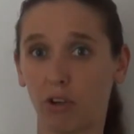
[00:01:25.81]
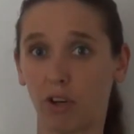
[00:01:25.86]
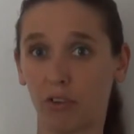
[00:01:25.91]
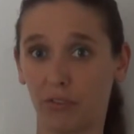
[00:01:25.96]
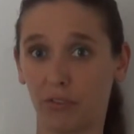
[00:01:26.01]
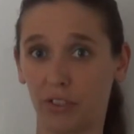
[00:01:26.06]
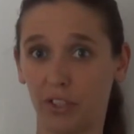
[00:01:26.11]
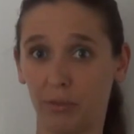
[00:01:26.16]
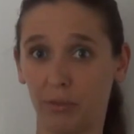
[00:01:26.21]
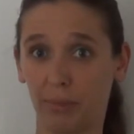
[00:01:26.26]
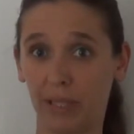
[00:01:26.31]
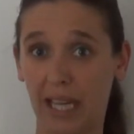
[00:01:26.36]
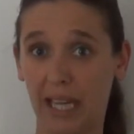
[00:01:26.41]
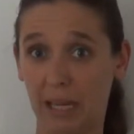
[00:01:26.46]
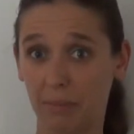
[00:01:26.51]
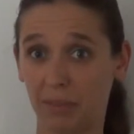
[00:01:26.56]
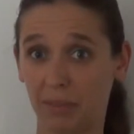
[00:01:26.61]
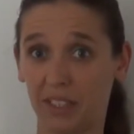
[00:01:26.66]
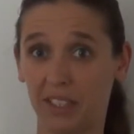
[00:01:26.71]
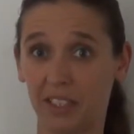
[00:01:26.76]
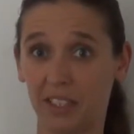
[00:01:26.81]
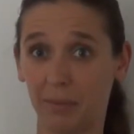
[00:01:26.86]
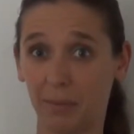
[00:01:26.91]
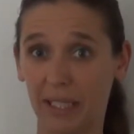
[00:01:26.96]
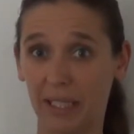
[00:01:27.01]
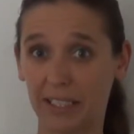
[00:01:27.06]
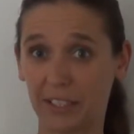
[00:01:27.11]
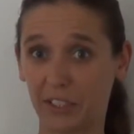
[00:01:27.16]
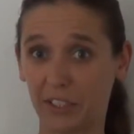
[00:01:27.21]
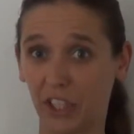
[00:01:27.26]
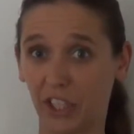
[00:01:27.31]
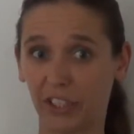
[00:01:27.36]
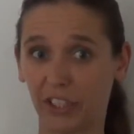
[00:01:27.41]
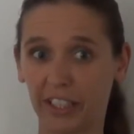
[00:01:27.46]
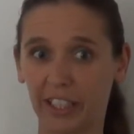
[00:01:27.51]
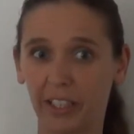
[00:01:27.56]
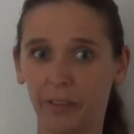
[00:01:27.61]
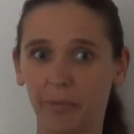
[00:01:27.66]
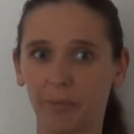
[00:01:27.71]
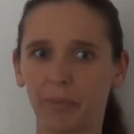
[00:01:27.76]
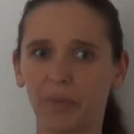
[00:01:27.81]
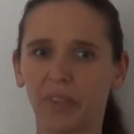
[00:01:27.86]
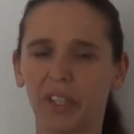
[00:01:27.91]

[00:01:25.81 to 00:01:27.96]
often perhaps is a better target.